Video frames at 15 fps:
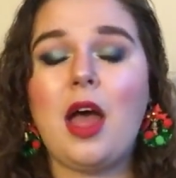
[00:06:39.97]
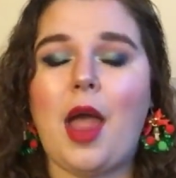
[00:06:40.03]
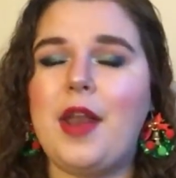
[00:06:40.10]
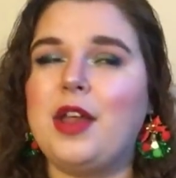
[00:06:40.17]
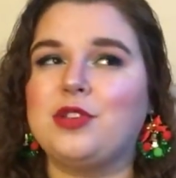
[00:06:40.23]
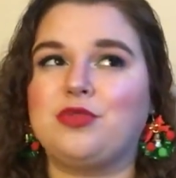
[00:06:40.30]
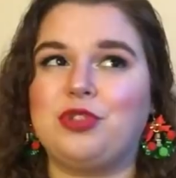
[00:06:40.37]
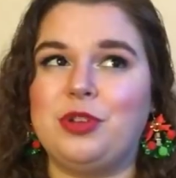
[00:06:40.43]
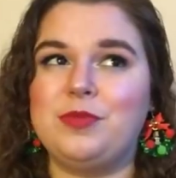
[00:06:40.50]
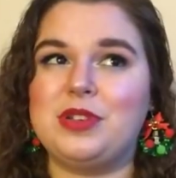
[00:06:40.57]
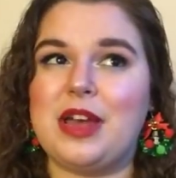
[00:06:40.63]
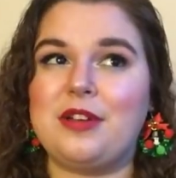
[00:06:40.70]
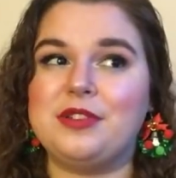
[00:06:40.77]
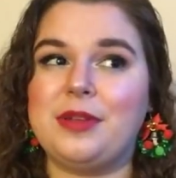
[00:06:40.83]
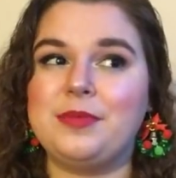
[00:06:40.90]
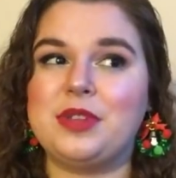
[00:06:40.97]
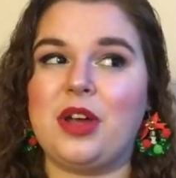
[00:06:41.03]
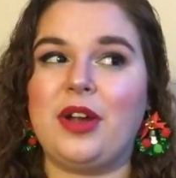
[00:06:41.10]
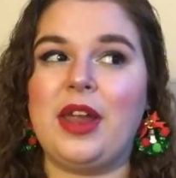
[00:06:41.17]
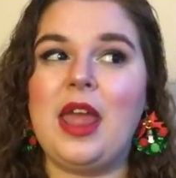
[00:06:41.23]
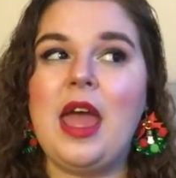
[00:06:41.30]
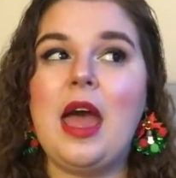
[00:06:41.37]
not cream shadows, I'm
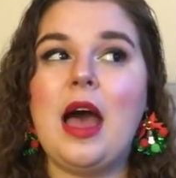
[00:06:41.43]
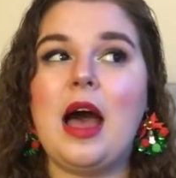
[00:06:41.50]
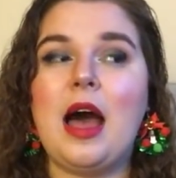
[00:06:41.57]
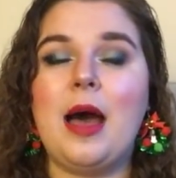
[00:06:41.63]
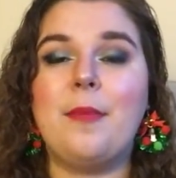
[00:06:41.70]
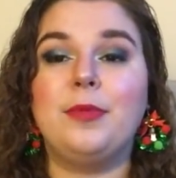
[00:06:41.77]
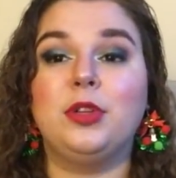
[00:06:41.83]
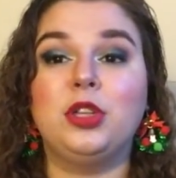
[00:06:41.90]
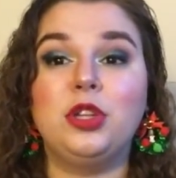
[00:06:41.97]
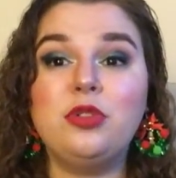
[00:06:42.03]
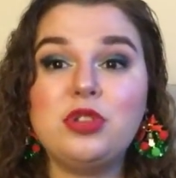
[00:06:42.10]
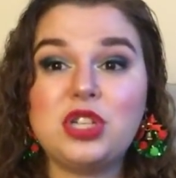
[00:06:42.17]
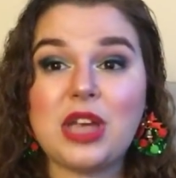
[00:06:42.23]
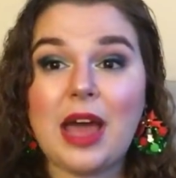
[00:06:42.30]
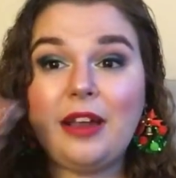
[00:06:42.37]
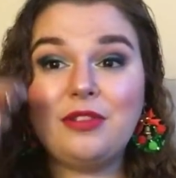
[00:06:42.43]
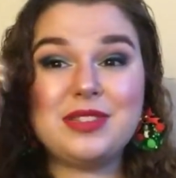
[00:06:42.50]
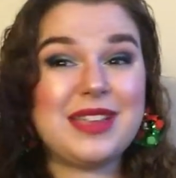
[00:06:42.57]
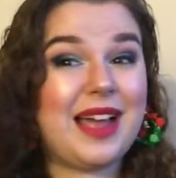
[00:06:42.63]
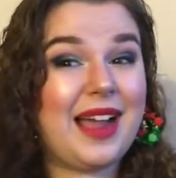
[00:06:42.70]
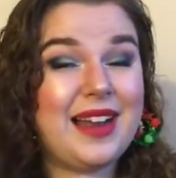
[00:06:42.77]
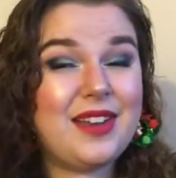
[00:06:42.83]
sorry, loose
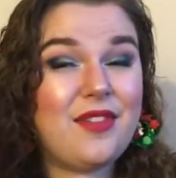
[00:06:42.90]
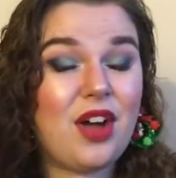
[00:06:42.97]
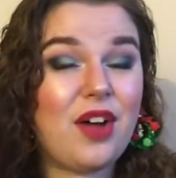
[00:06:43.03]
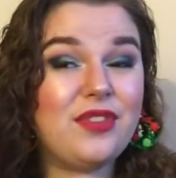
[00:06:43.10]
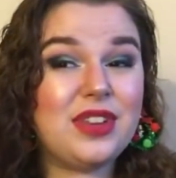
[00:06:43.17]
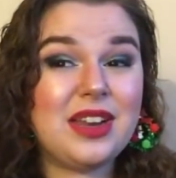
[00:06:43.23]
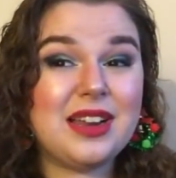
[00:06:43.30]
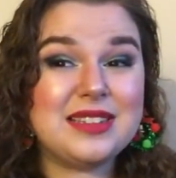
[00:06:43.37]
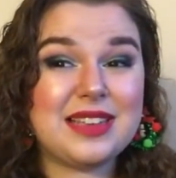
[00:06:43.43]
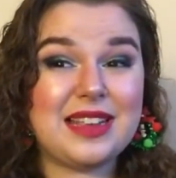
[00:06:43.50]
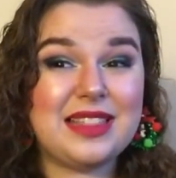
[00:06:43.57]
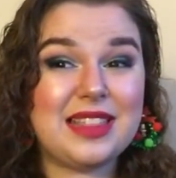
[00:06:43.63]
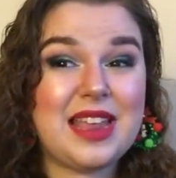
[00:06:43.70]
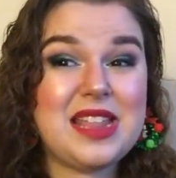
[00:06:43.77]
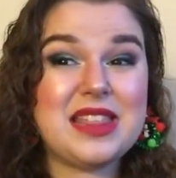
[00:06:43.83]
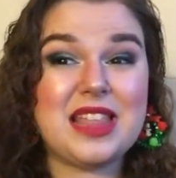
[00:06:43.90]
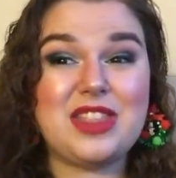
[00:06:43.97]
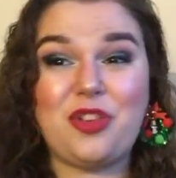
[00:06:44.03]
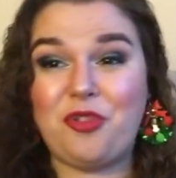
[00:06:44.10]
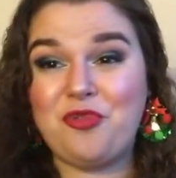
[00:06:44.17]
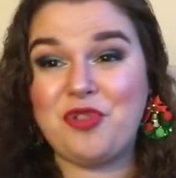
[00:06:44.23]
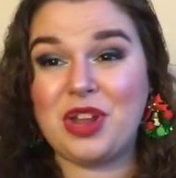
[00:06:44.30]
shadows kind of often, because I think that
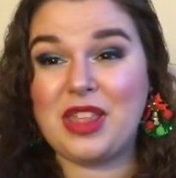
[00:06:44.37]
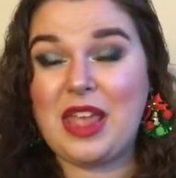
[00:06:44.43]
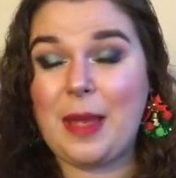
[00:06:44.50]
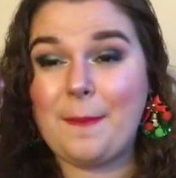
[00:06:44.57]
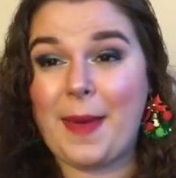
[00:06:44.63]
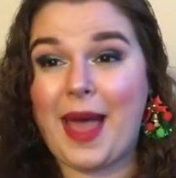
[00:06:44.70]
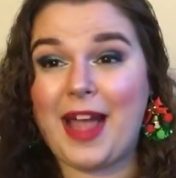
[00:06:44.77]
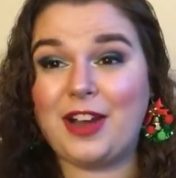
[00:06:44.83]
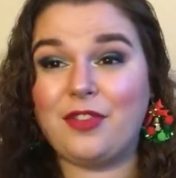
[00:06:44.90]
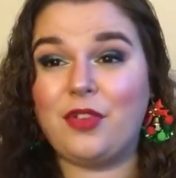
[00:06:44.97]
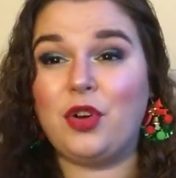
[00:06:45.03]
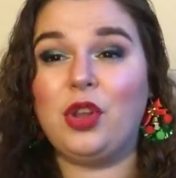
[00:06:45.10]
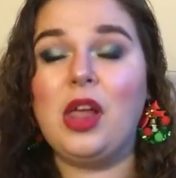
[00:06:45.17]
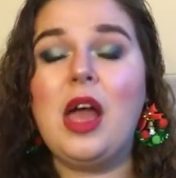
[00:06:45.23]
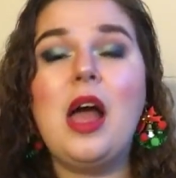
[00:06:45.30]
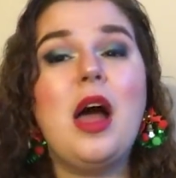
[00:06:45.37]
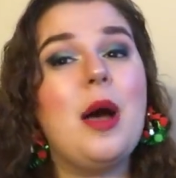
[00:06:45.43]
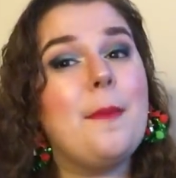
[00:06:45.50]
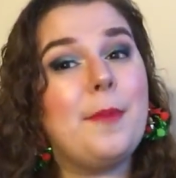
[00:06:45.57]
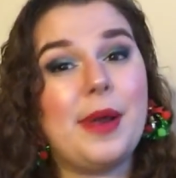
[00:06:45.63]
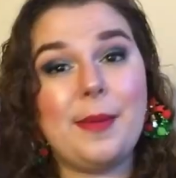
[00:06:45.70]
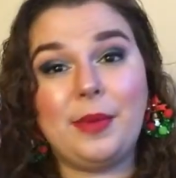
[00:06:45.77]
they're really impactful.
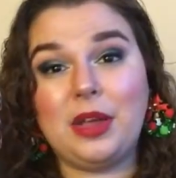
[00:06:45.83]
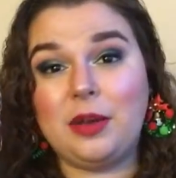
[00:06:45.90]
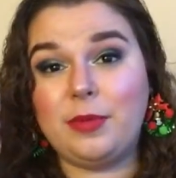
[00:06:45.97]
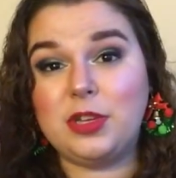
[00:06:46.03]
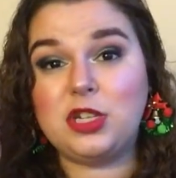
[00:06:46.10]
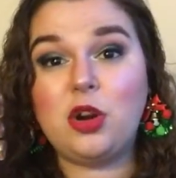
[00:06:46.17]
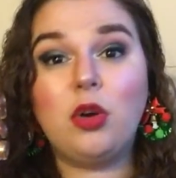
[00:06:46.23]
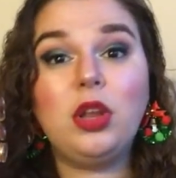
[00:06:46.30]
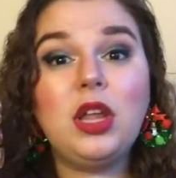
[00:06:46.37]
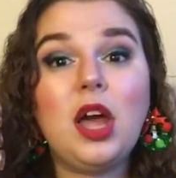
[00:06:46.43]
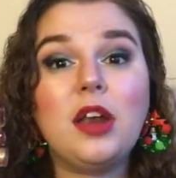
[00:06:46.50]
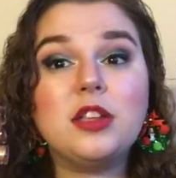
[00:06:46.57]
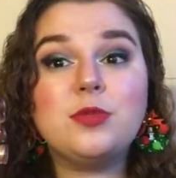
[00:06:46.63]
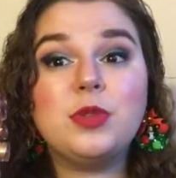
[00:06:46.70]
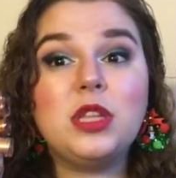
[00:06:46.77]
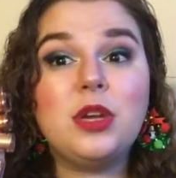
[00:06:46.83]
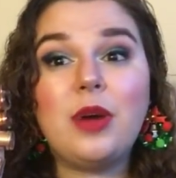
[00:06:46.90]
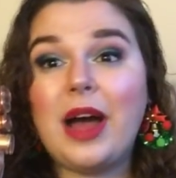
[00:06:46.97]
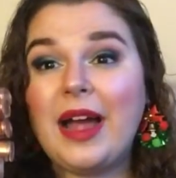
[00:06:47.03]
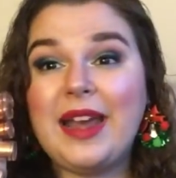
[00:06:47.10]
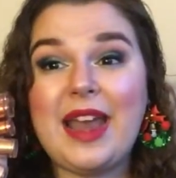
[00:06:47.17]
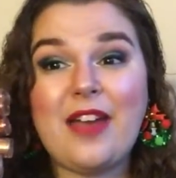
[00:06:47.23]
But I'm going to be totally honest with
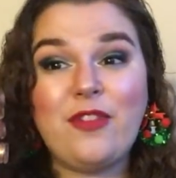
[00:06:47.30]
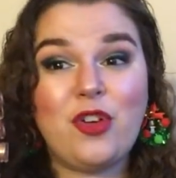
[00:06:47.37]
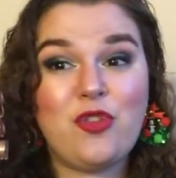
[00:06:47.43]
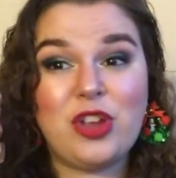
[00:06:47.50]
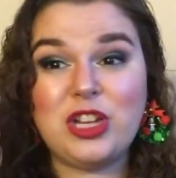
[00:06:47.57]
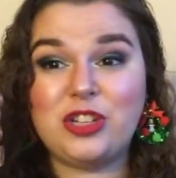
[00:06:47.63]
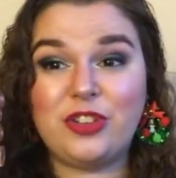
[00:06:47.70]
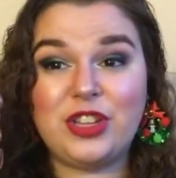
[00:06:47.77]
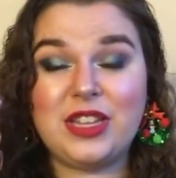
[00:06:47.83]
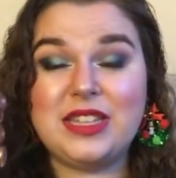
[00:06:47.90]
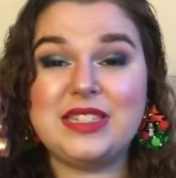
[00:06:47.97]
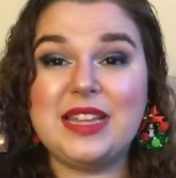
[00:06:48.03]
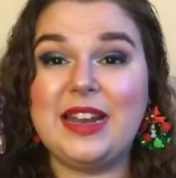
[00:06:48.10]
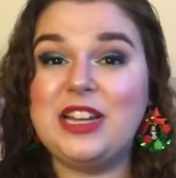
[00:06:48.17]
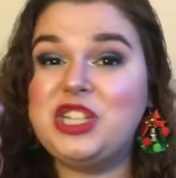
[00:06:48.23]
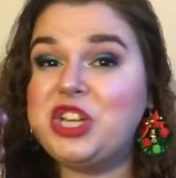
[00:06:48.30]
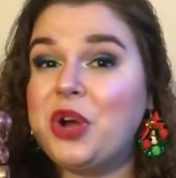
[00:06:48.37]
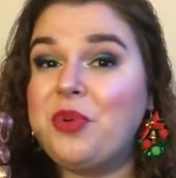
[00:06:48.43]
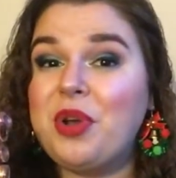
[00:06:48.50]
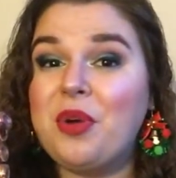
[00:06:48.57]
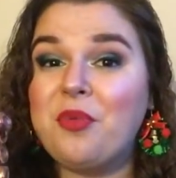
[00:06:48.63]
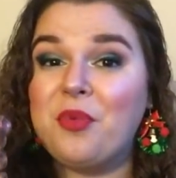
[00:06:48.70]
you, I never reach for these, and I
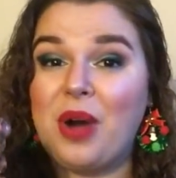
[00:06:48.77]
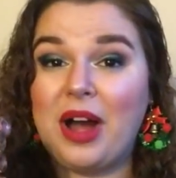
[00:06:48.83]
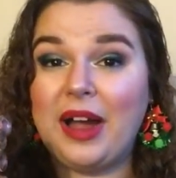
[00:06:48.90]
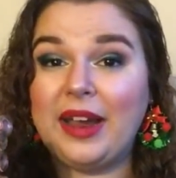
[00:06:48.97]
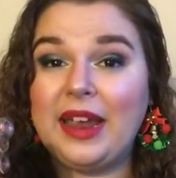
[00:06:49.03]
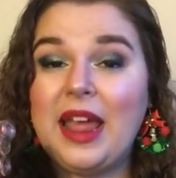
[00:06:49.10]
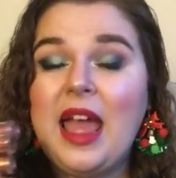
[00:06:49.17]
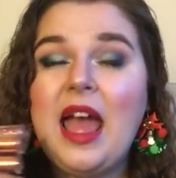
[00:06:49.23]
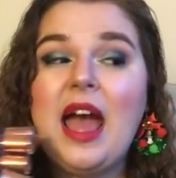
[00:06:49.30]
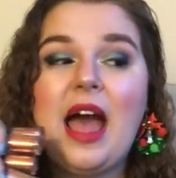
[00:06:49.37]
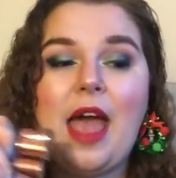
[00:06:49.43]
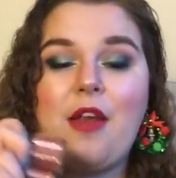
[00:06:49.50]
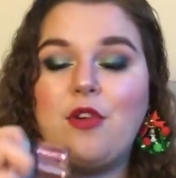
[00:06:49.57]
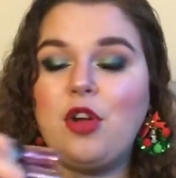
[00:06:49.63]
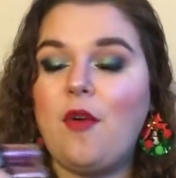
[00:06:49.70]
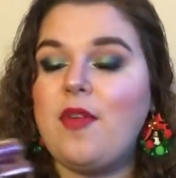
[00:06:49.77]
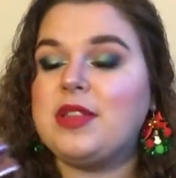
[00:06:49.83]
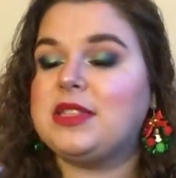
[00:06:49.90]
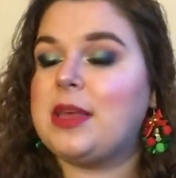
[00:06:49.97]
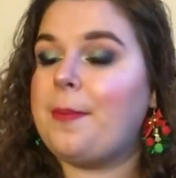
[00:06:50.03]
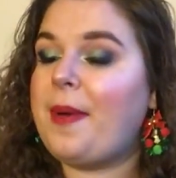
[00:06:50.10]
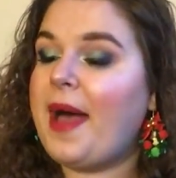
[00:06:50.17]
don't know why. I don't know if
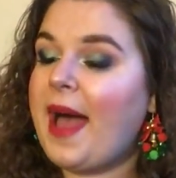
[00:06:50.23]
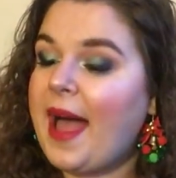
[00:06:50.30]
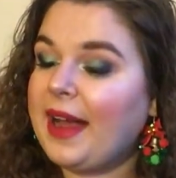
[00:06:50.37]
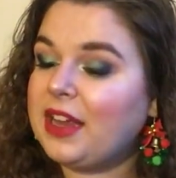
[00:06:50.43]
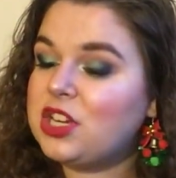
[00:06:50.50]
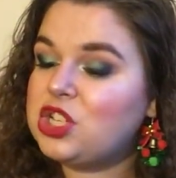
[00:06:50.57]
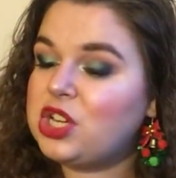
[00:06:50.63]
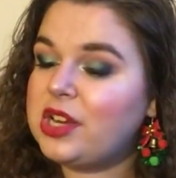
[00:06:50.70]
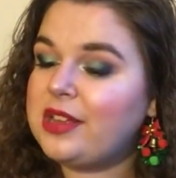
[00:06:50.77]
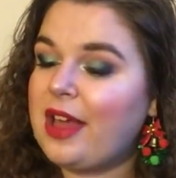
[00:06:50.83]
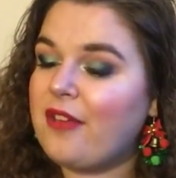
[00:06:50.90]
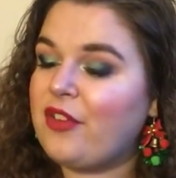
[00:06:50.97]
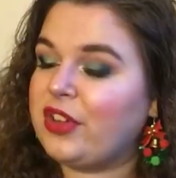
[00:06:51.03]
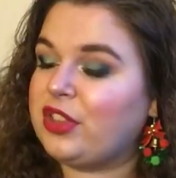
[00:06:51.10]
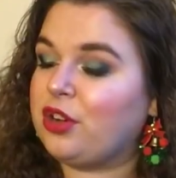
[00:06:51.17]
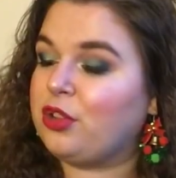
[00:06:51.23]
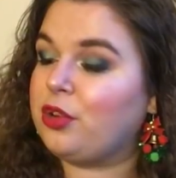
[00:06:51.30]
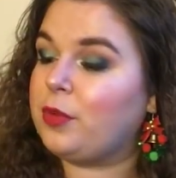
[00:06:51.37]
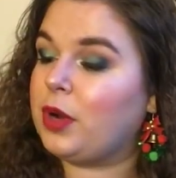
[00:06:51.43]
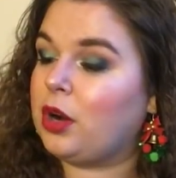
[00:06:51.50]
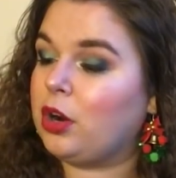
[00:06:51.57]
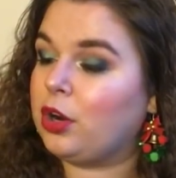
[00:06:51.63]
it's the packaging. I feel like they're a
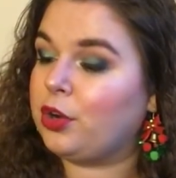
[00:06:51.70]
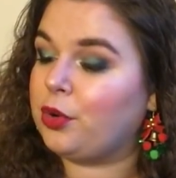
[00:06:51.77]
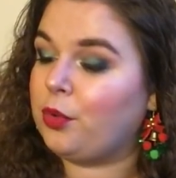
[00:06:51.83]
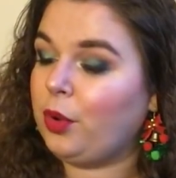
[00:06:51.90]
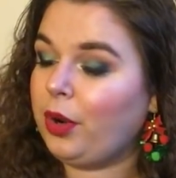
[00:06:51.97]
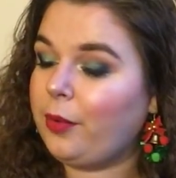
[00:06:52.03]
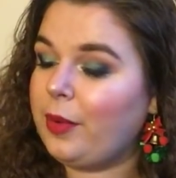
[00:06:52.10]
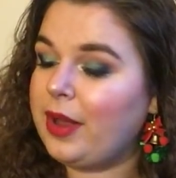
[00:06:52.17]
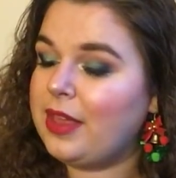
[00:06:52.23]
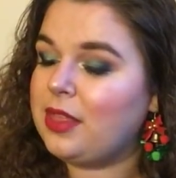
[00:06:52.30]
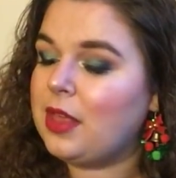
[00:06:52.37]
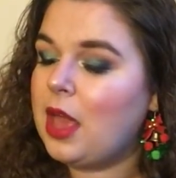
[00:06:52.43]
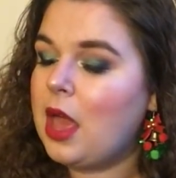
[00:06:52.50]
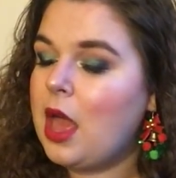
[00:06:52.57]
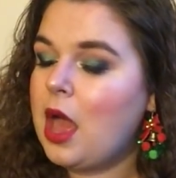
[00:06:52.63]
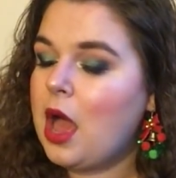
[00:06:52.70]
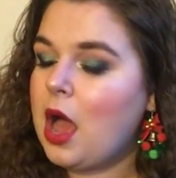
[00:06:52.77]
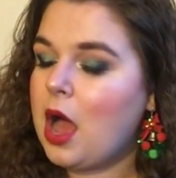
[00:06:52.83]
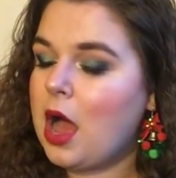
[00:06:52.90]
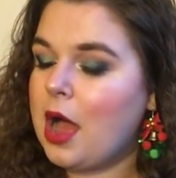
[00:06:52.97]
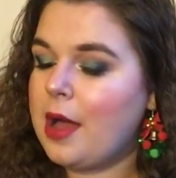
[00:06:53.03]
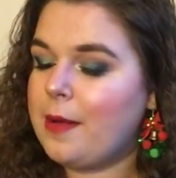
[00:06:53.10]
little bit harder to work with.
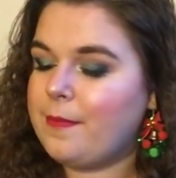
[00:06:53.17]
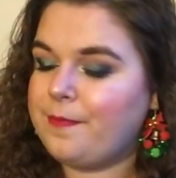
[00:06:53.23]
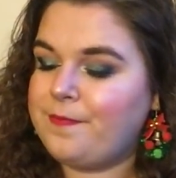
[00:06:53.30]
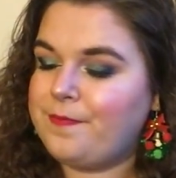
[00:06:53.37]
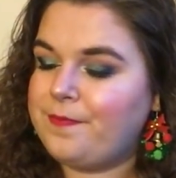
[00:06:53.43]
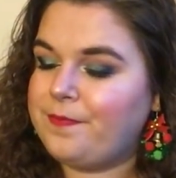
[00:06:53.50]
I